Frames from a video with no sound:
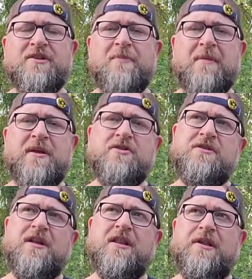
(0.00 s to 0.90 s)
maybe
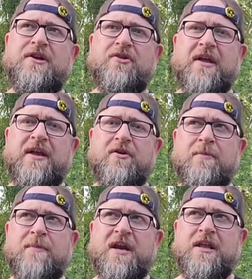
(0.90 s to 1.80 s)
just a little lighter
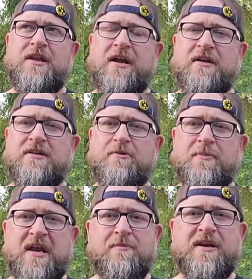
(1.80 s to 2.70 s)
in body than I
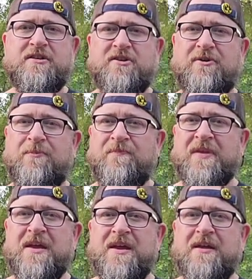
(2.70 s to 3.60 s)
anticipated, but it's still
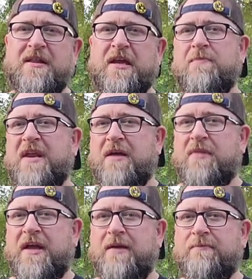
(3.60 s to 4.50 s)
like medium
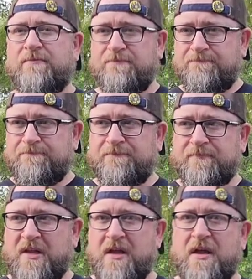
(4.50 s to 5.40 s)
light.
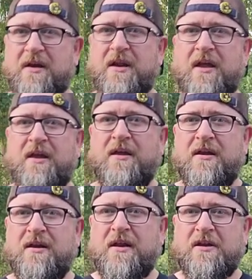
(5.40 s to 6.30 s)
Not
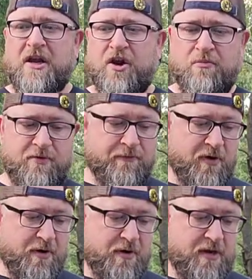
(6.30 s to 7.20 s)
not terrible
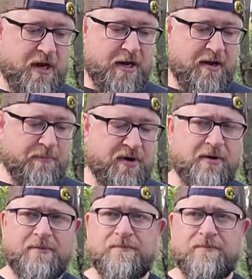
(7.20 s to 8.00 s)
for an amber.